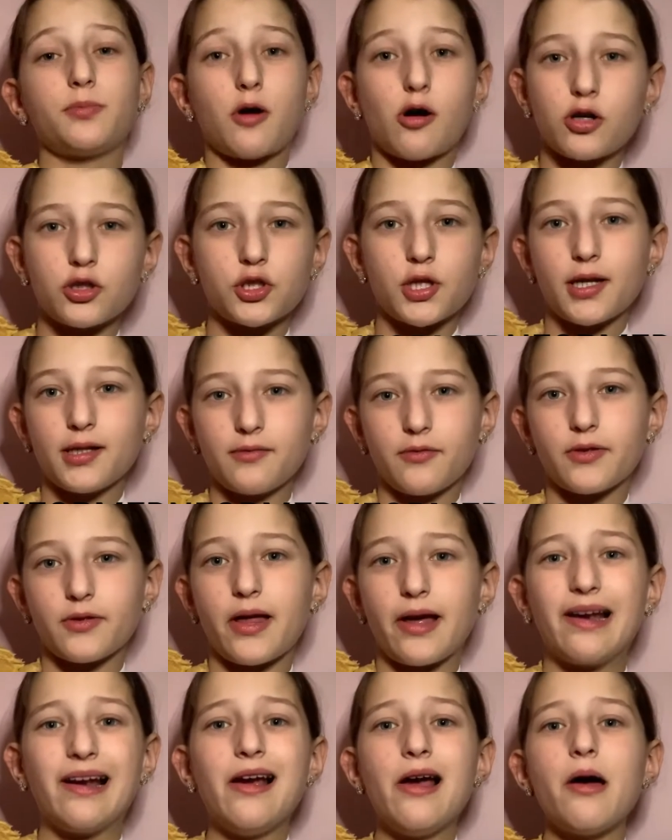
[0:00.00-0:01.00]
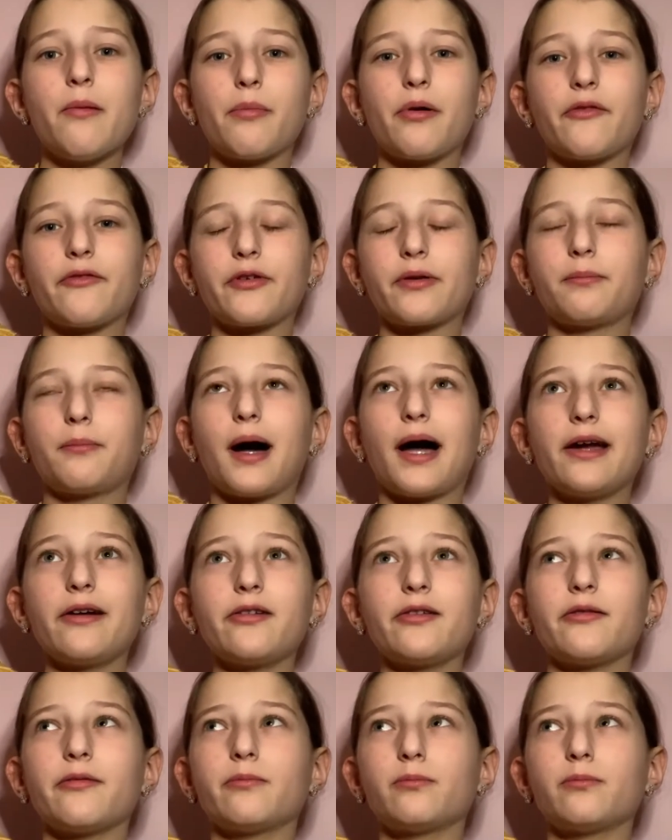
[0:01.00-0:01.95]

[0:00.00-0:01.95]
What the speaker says: apologize for that. But from my